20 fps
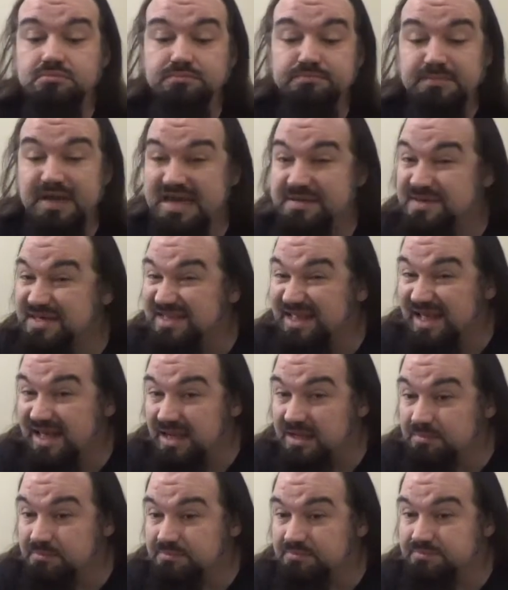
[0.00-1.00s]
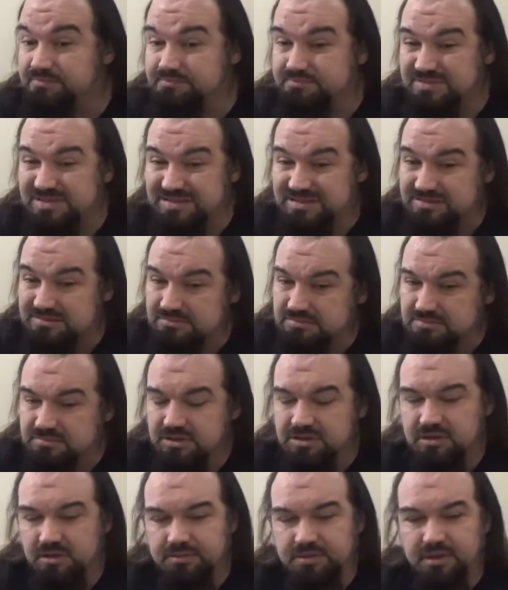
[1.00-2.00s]
maybe dead, but
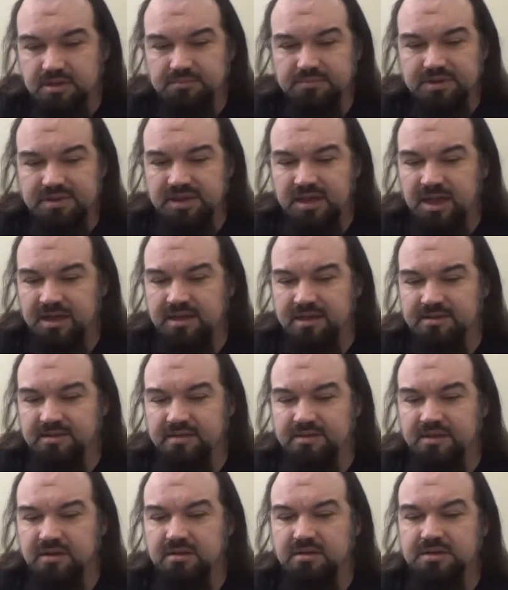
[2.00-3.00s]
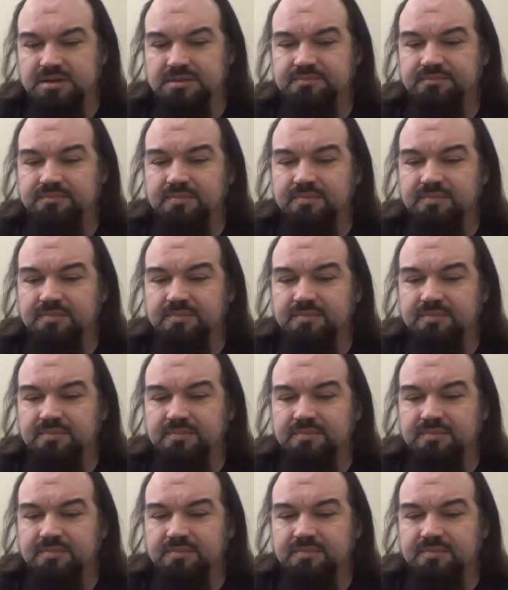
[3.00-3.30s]
don't know, but not necessarily.